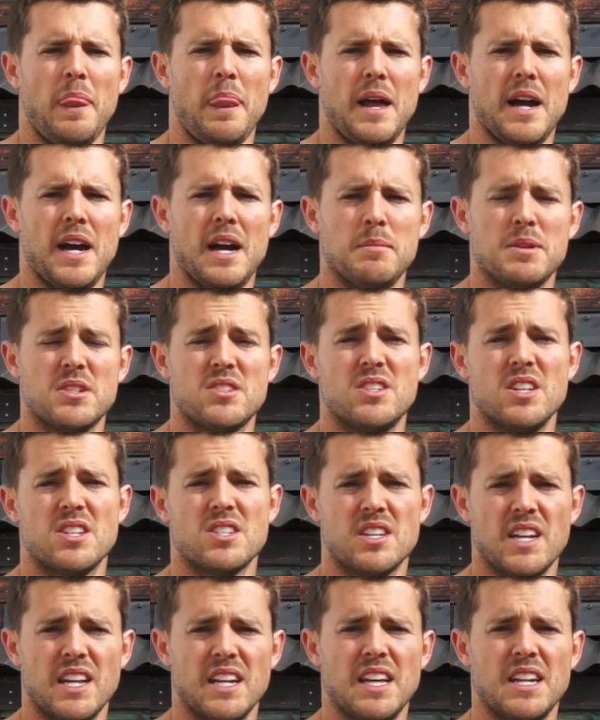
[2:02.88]
It's
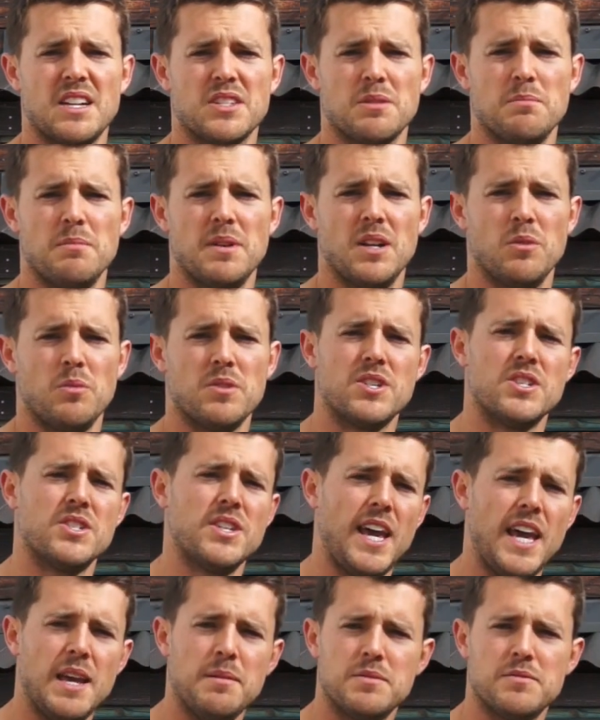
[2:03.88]
16 litres a minute, which is
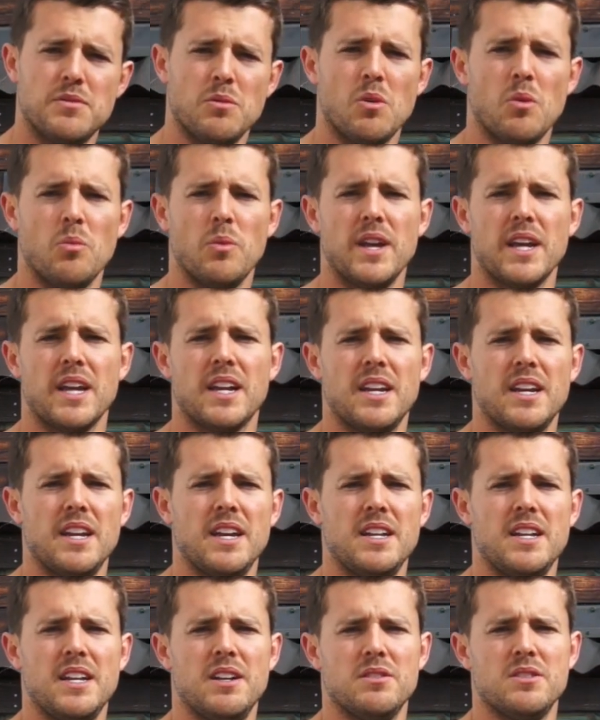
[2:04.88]
heaps for what we're going to
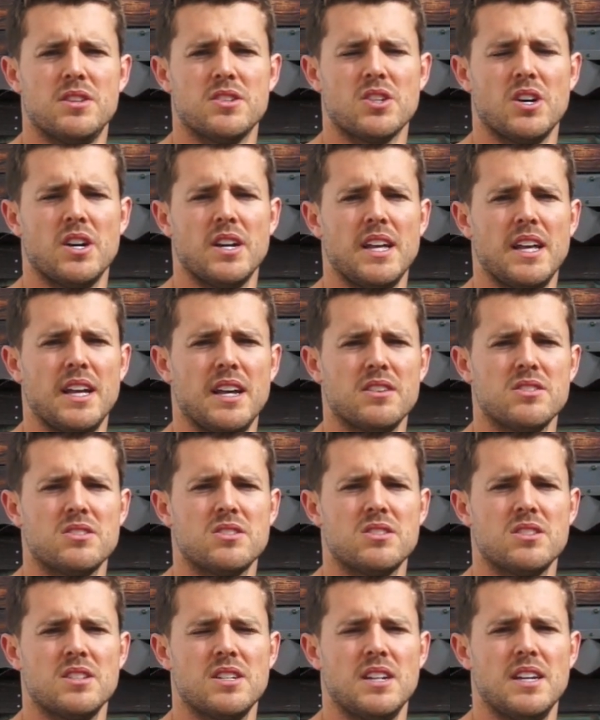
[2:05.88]
need here in the tiny
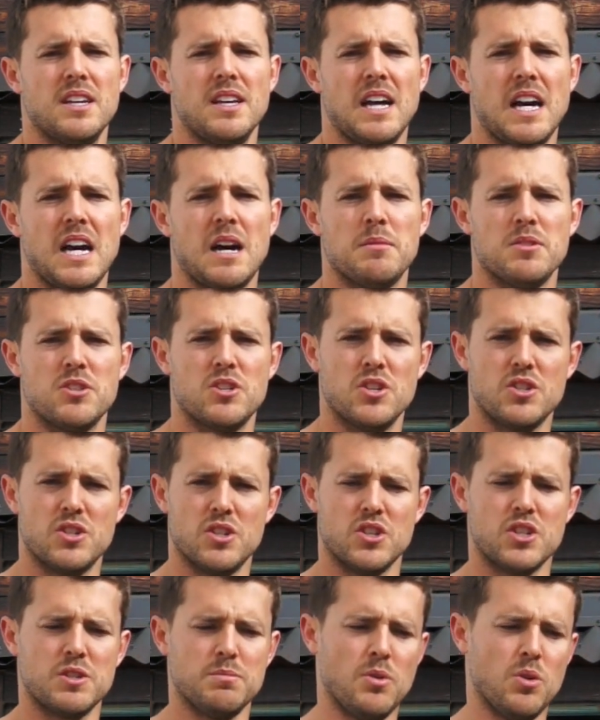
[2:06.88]
house. It's just a
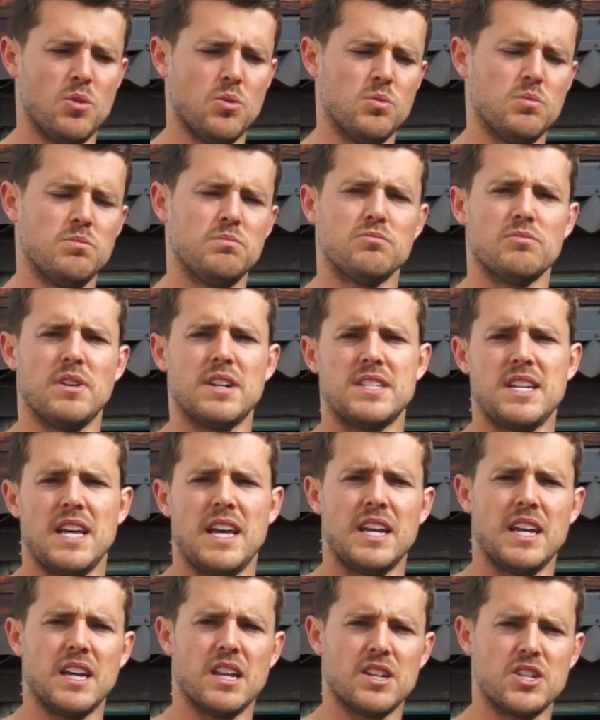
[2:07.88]
small
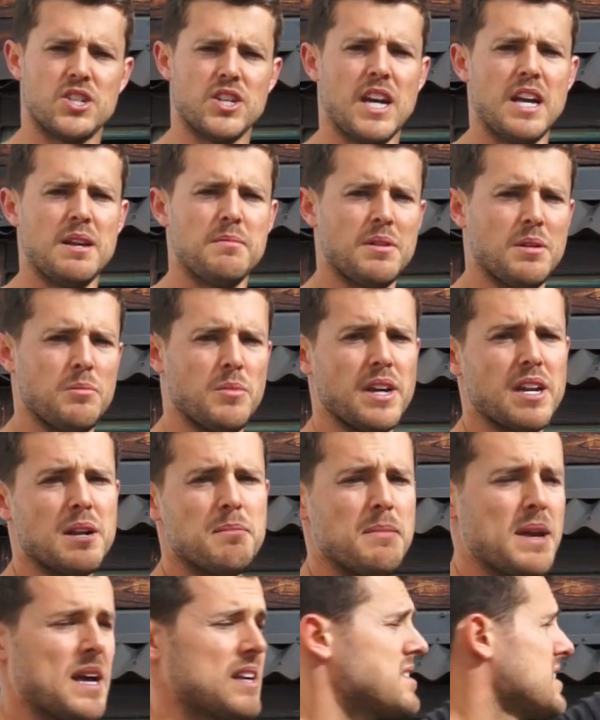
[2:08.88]
rectangular shape, and we're going to
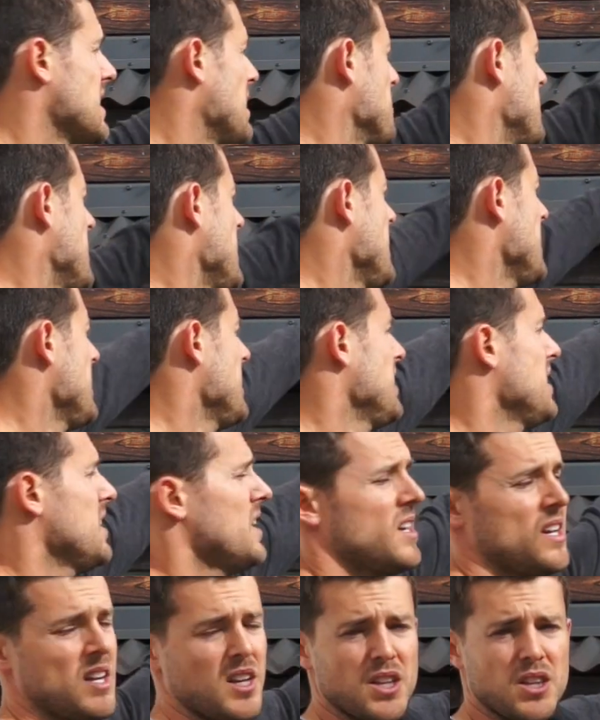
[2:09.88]
mount it up there.
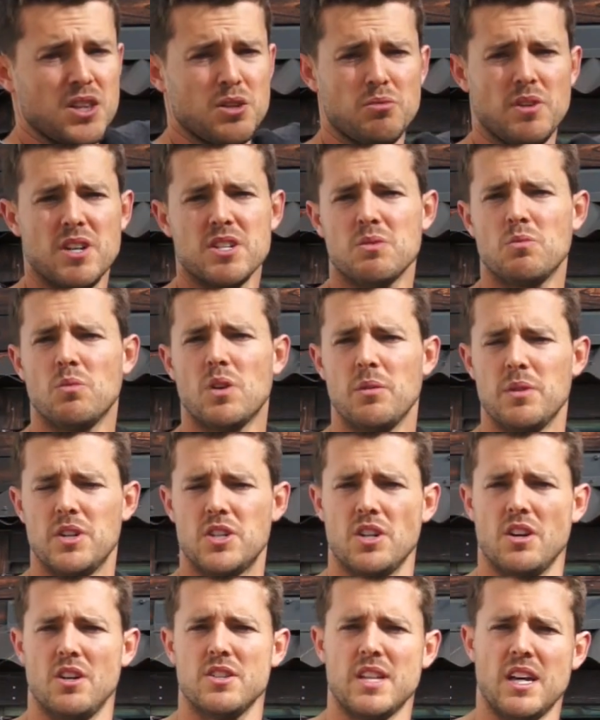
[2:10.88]
The reason why we
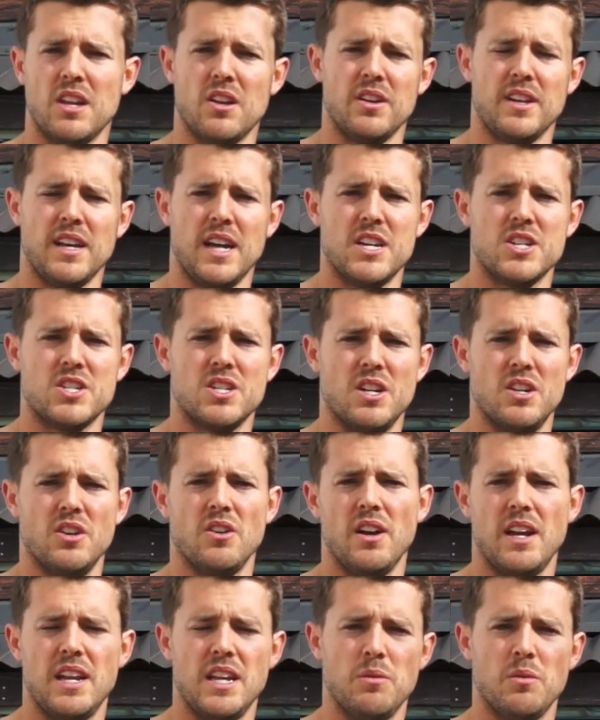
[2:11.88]
chose that location and
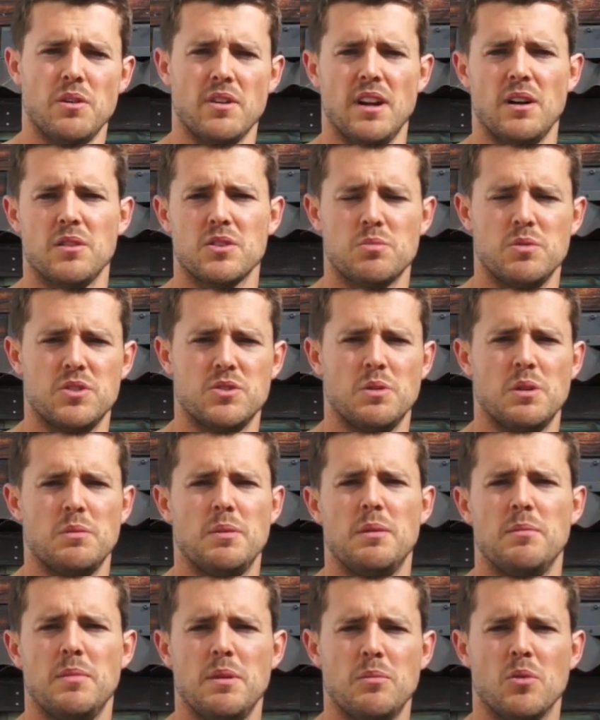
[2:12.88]
not anywhere else, which would have
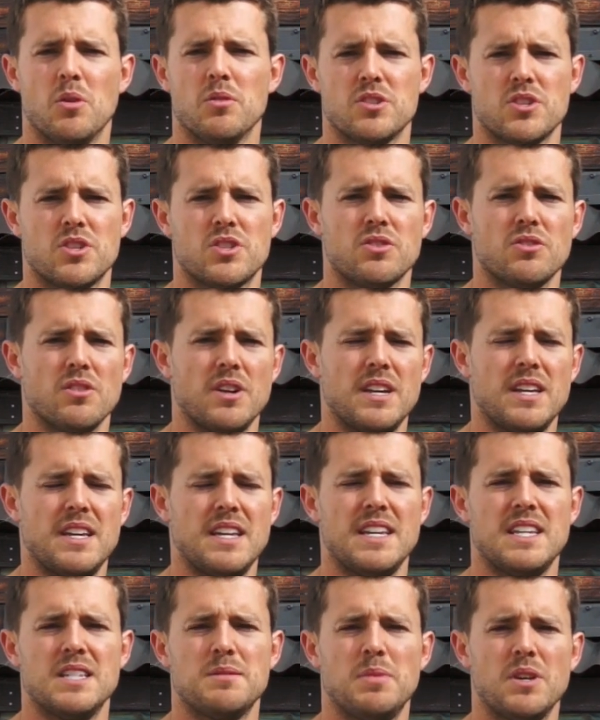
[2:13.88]
been a bit more discreet,
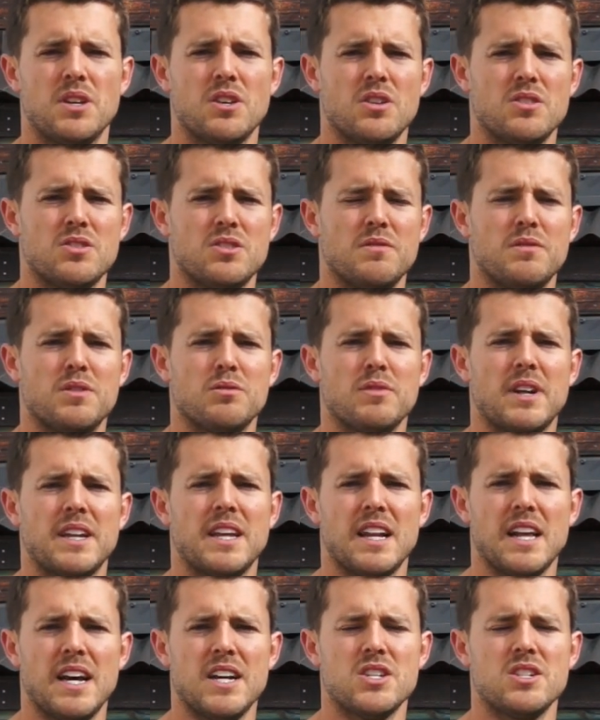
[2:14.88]
is because of the
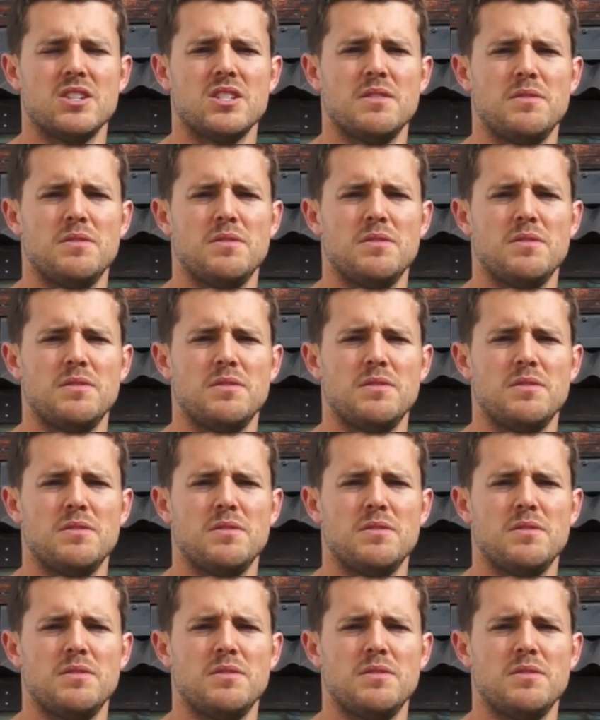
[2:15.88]
regulations.